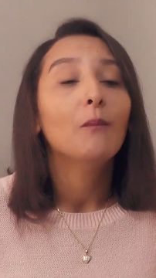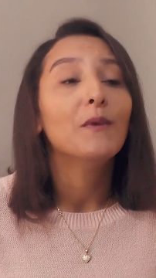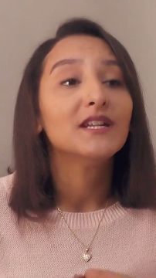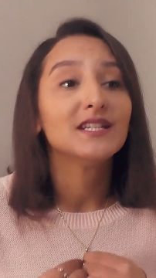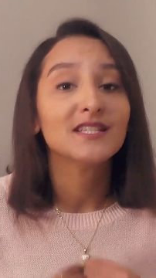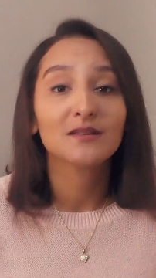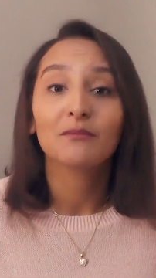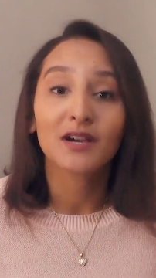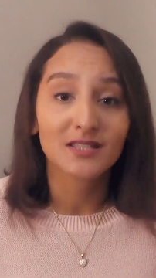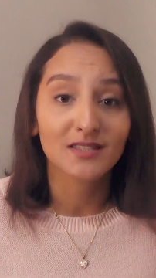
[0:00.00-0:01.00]
but it is a
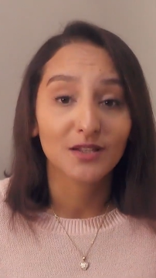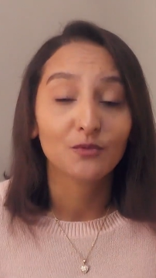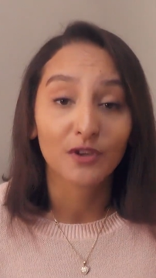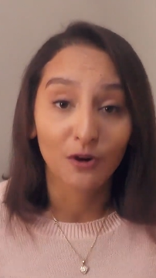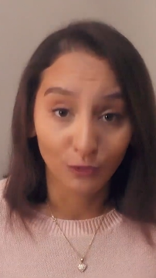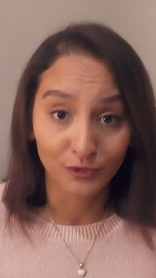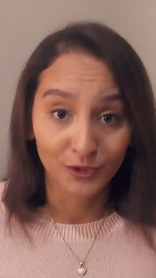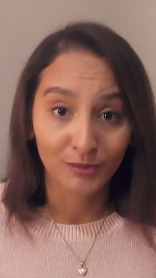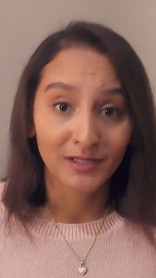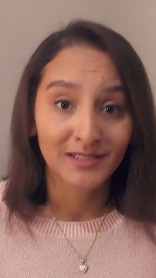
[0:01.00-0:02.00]
must that we all
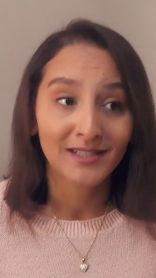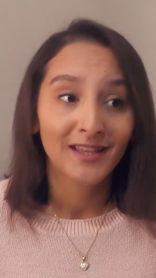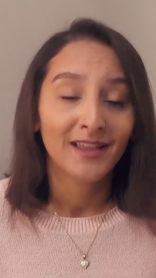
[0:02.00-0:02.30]
do it.